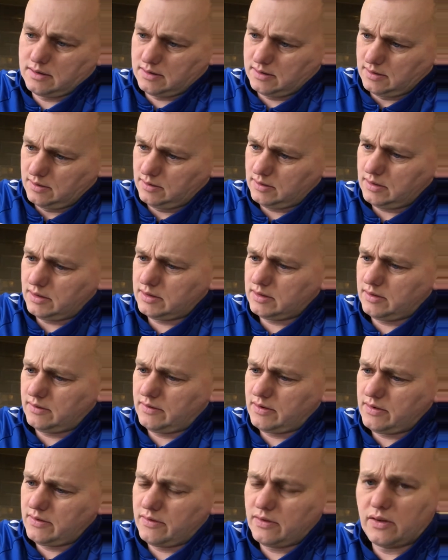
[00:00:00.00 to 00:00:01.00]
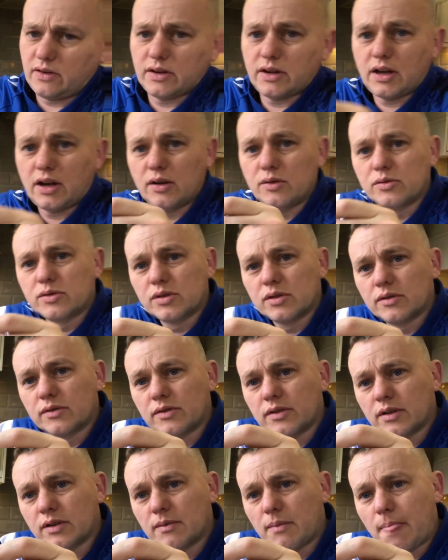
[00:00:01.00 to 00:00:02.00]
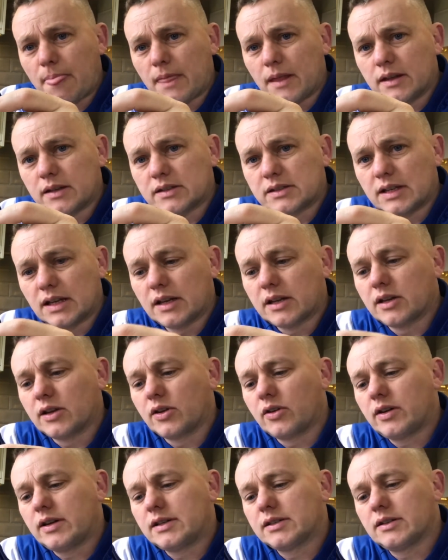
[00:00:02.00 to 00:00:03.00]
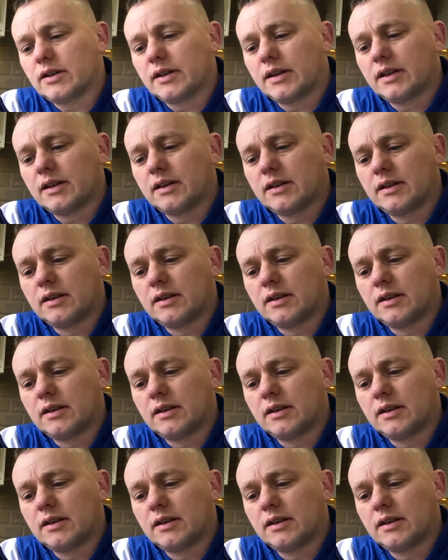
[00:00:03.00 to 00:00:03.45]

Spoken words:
looks like it's got a very fine coat of silicone grease on it,